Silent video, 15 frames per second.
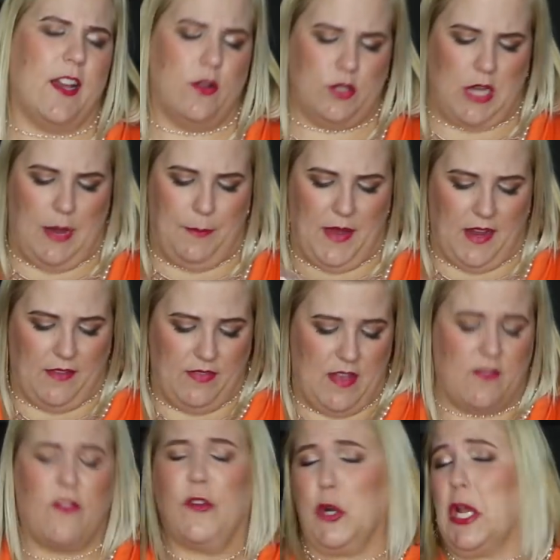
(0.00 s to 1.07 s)
go shopping and
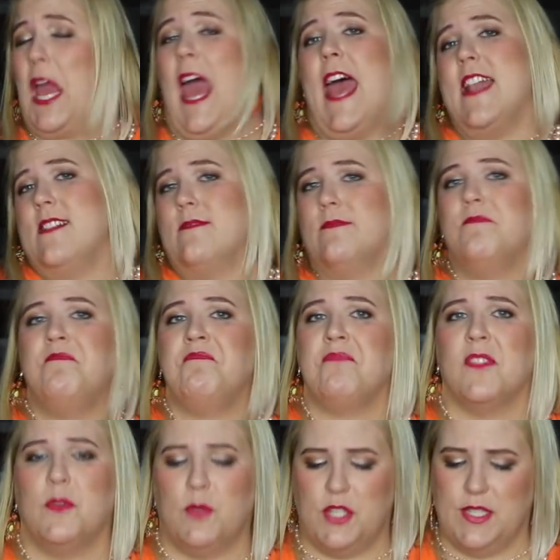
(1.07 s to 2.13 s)
then forget,
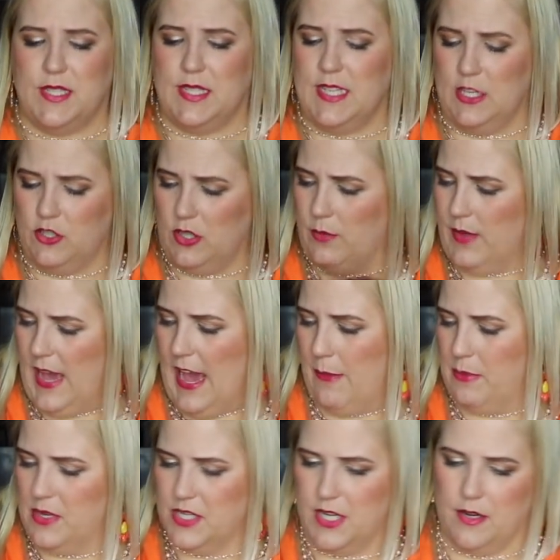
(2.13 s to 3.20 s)
which is essentially what
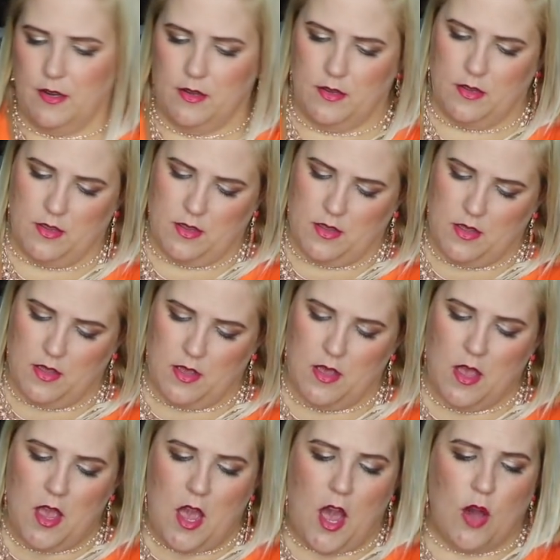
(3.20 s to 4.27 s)
happened here.
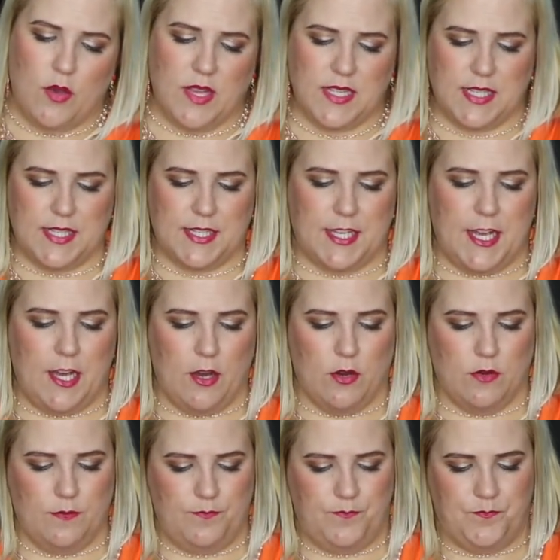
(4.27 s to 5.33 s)
Oh, this is
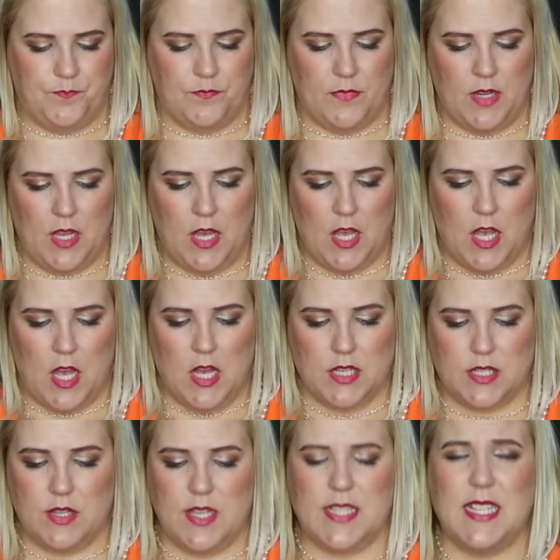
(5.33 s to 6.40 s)
cute.
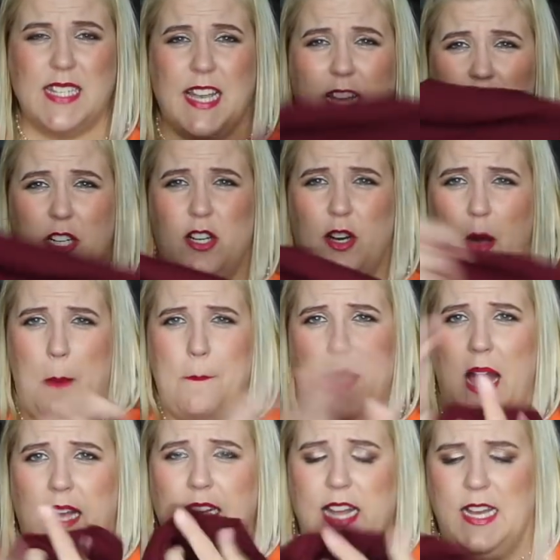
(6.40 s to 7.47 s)
So this is like a little
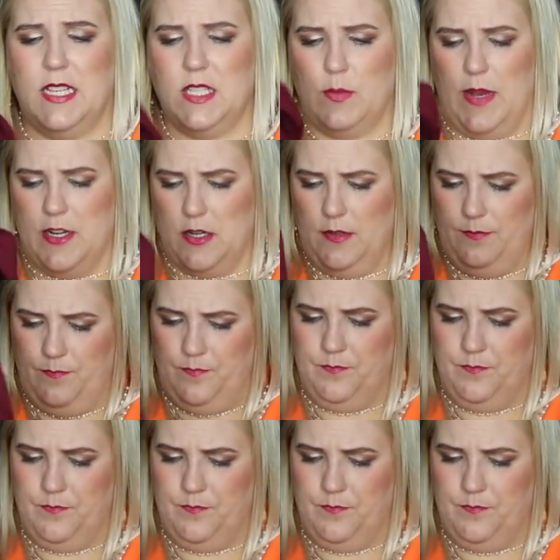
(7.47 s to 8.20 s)
mock neck sweater.